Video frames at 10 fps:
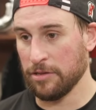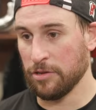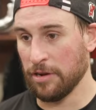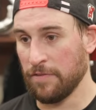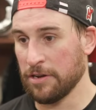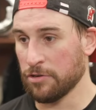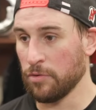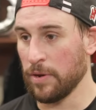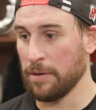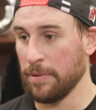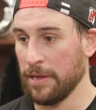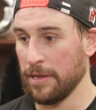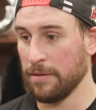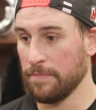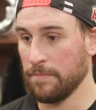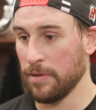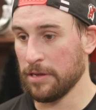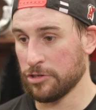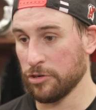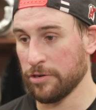you got to find your own way to be
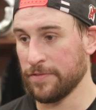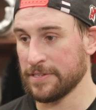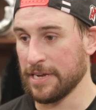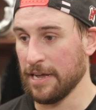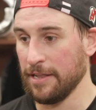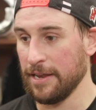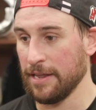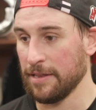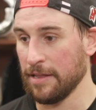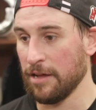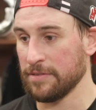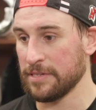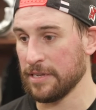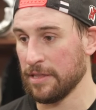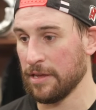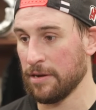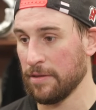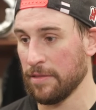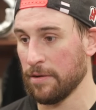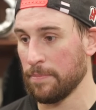show your physicality, and obviously
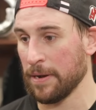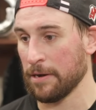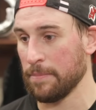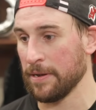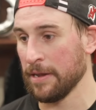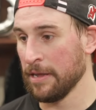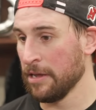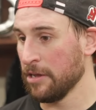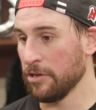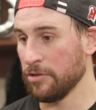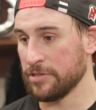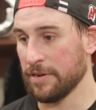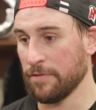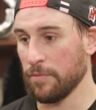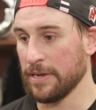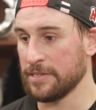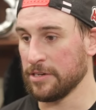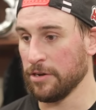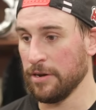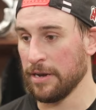they're bigger, but you use different ways
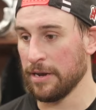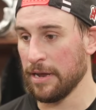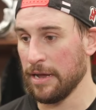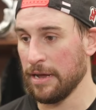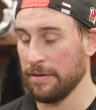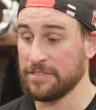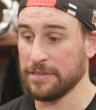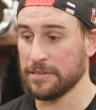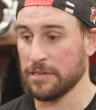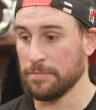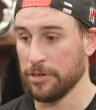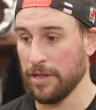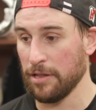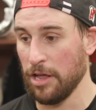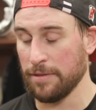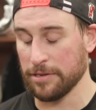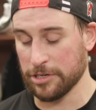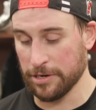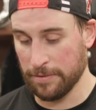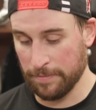to do it, and I've seen this club do that a lot
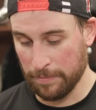this year.